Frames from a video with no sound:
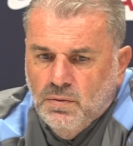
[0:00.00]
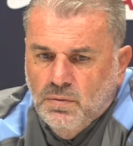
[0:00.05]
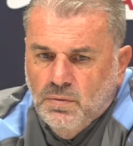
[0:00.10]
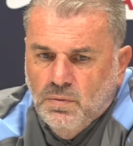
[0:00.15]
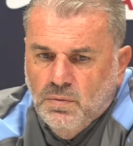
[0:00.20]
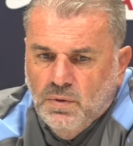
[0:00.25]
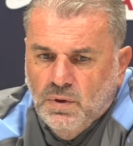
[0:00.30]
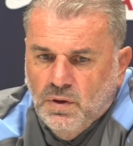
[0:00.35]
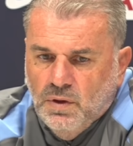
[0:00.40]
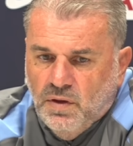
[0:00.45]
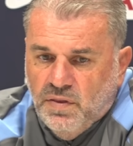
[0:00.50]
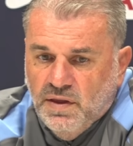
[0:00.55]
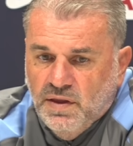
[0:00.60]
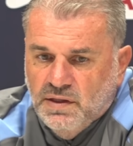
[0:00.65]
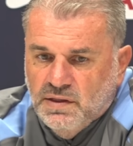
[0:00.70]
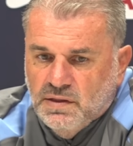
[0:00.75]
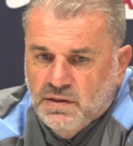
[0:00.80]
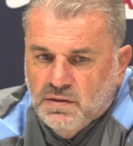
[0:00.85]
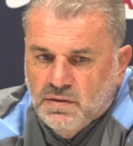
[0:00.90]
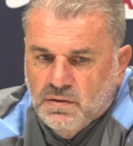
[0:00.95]
Well, I
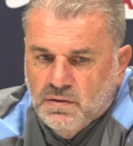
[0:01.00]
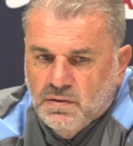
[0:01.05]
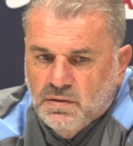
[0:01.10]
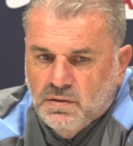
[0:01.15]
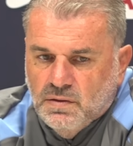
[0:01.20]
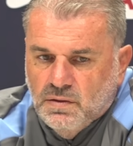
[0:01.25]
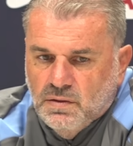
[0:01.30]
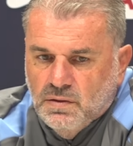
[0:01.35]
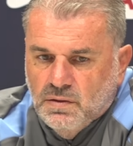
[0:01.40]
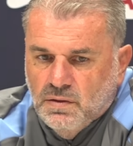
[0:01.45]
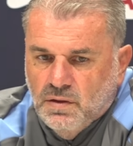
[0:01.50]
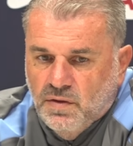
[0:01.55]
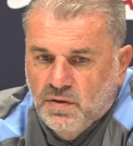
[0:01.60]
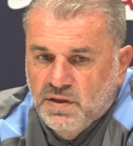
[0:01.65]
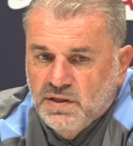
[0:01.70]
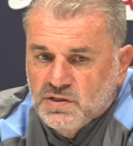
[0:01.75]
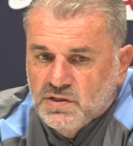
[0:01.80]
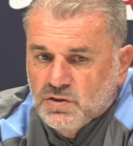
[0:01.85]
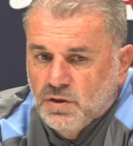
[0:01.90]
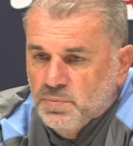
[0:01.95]
think
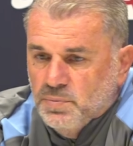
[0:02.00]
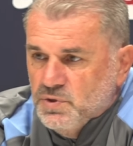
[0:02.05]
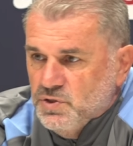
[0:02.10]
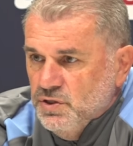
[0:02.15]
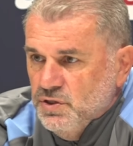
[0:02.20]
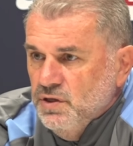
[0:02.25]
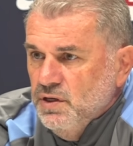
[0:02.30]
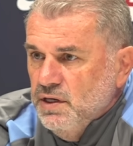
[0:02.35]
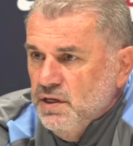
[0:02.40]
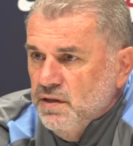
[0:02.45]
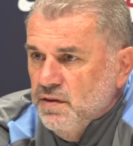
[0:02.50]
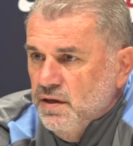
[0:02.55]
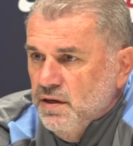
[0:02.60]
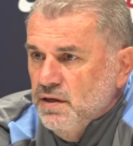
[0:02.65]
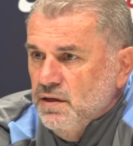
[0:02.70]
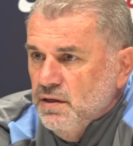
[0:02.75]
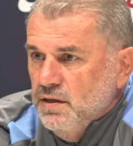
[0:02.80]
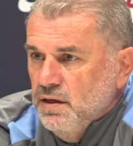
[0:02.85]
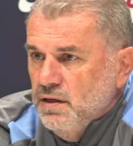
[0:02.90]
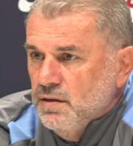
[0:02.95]
there's an opportunity
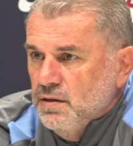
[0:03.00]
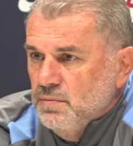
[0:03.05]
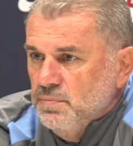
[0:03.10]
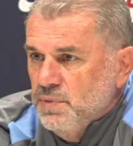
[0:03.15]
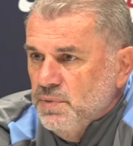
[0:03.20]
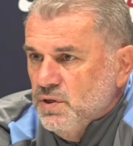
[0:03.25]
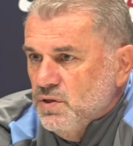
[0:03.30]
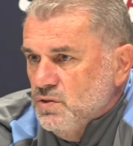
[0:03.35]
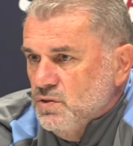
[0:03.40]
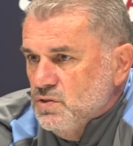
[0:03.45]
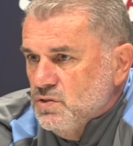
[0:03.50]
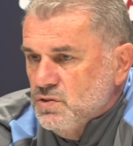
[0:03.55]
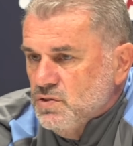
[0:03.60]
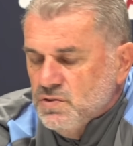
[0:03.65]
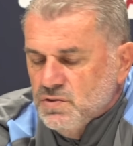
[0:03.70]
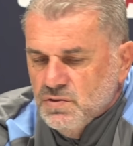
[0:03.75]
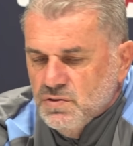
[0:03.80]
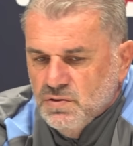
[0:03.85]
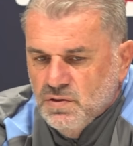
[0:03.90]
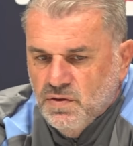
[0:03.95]
there, yeah,
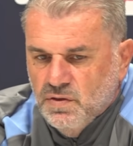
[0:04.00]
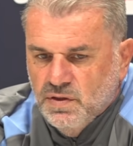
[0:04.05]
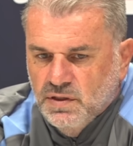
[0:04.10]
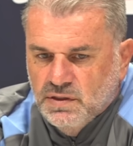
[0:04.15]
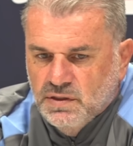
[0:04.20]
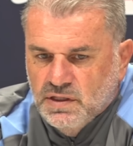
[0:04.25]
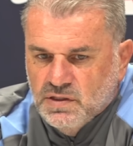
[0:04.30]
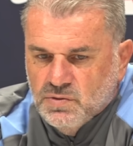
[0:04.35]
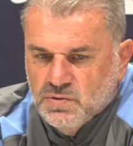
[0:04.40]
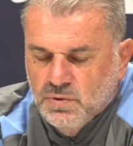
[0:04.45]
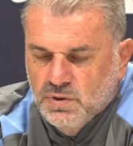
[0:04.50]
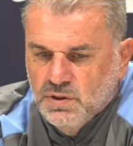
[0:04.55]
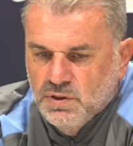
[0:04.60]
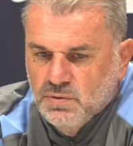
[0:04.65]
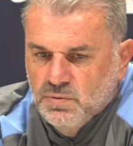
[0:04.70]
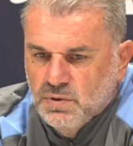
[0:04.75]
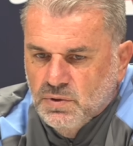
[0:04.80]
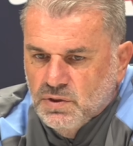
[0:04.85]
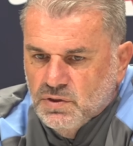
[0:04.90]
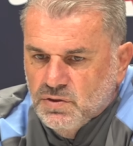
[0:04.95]
because I think that's what
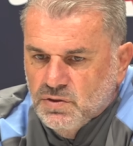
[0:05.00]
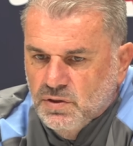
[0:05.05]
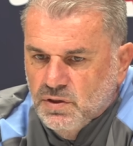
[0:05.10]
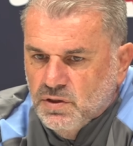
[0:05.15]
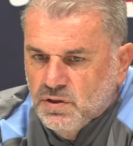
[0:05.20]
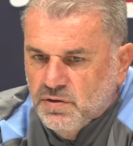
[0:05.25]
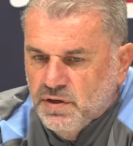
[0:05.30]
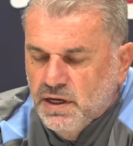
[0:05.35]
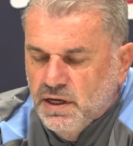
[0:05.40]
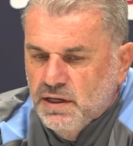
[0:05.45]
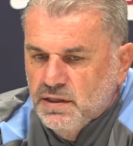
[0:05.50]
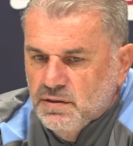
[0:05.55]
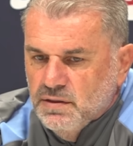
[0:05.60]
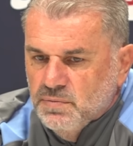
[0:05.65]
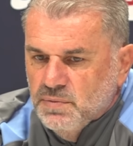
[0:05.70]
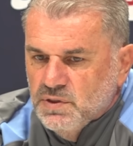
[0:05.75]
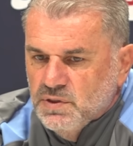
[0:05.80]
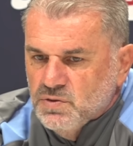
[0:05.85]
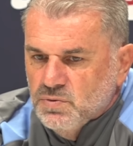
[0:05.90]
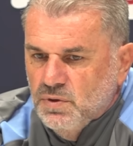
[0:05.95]
you want to try and create. I
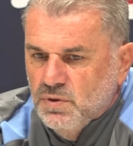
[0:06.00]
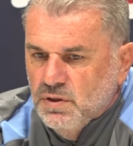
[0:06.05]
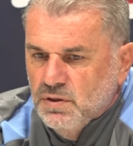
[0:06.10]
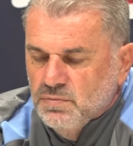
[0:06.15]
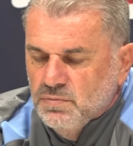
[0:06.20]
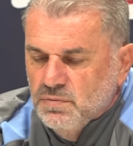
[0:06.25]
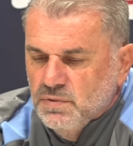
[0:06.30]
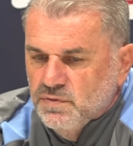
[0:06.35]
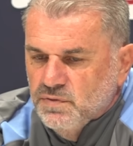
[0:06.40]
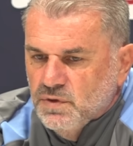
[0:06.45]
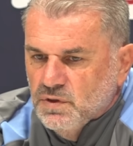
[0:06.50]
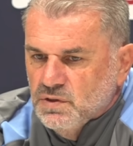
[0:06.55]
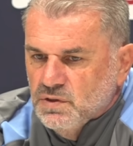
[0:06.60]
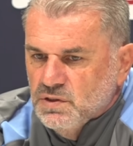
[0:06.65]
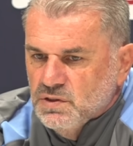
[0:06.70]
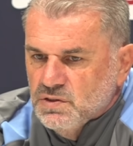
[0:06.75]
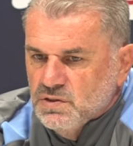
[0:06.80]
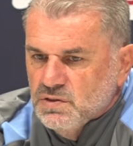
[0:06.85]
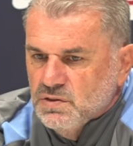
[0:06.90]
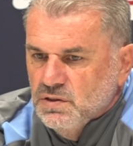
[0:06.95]
mean, it's why we've got
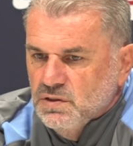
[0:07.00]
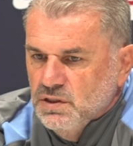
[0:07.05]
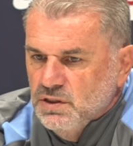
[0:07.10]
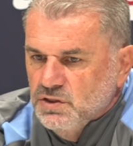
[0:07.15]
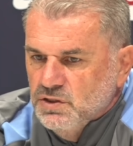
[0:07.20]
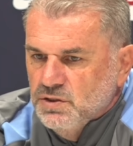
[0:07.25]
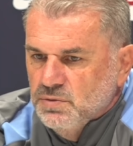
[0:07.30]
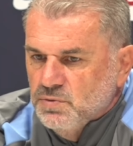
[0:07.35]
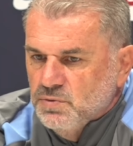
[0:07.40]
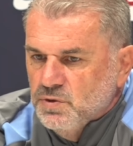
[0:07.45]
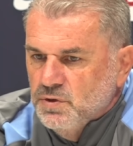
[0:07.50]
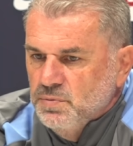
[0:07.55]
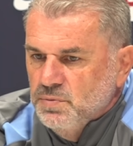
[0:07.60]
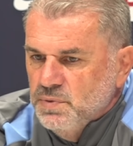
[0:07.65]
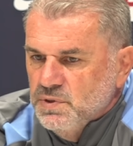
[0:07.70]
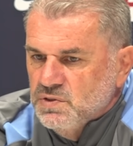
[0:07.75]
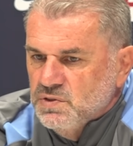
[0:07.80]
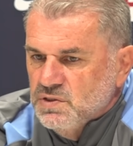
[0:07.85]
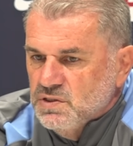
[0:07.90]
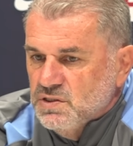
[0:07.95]
this leadership
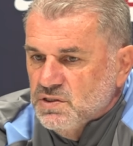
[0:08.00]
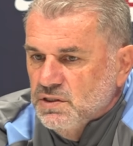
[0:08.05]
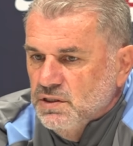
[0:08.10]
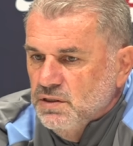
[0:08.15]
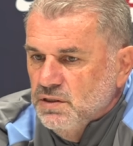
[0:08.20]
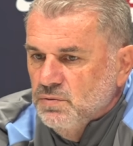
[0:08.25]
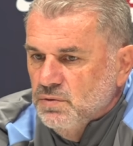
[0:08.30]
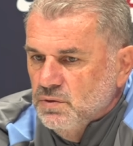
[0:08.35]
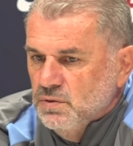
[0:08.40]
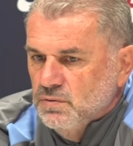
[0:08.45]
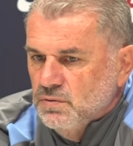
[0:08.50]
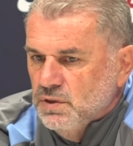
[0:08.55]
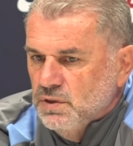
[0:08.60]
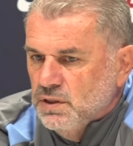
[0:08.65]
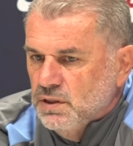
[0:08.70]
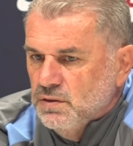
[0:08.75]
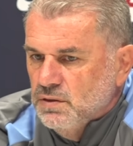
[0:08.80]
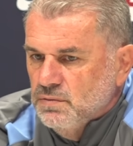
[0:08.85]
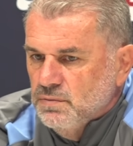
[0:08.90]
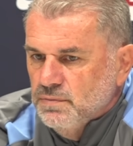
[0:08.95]
group, is to see, well,
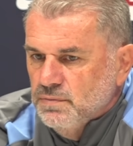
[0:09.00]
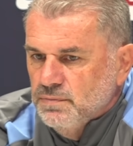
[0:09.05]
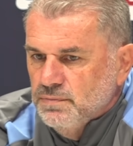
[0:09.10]
you know,